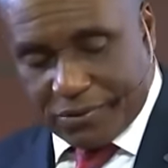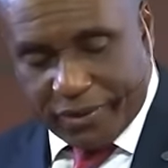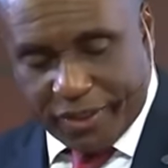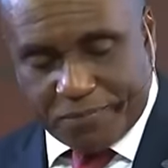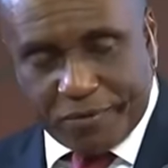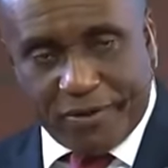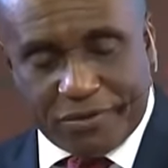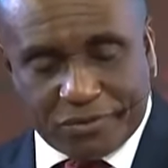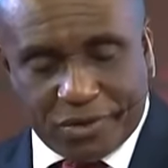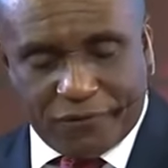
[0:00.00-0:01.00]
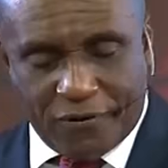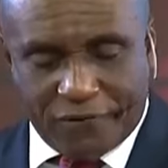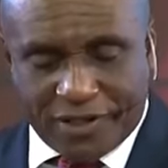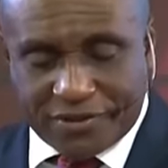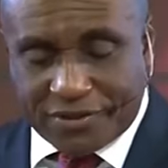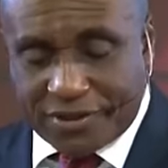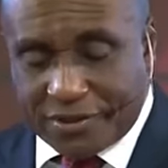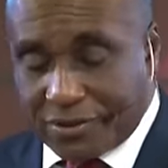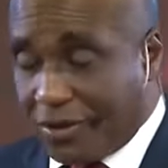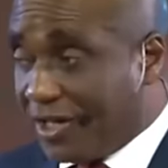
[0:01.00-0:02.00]
Read Proverbs 24, verse 16.
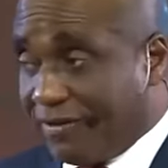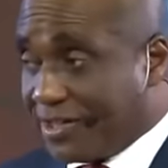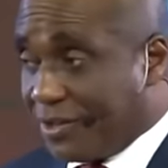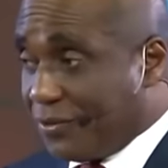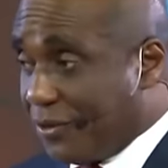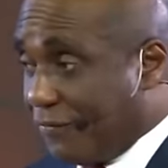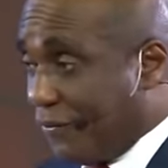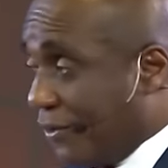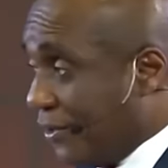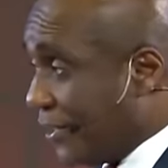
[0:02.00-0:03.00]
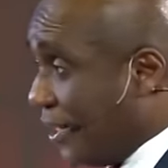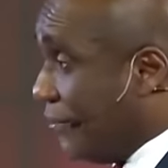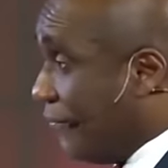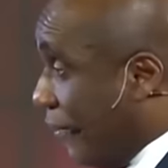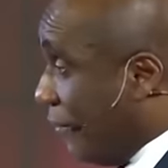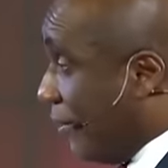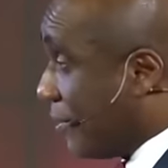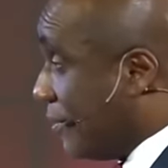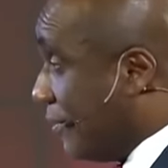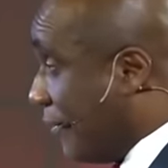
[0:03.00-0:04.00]
God never said you will not fall. He said you fall, but
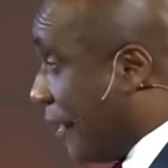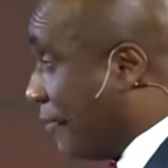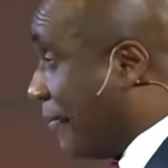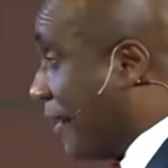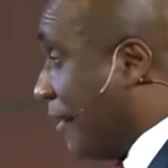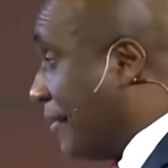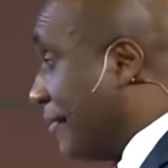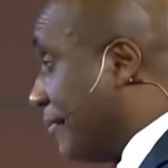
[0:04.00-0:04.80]
you get up again.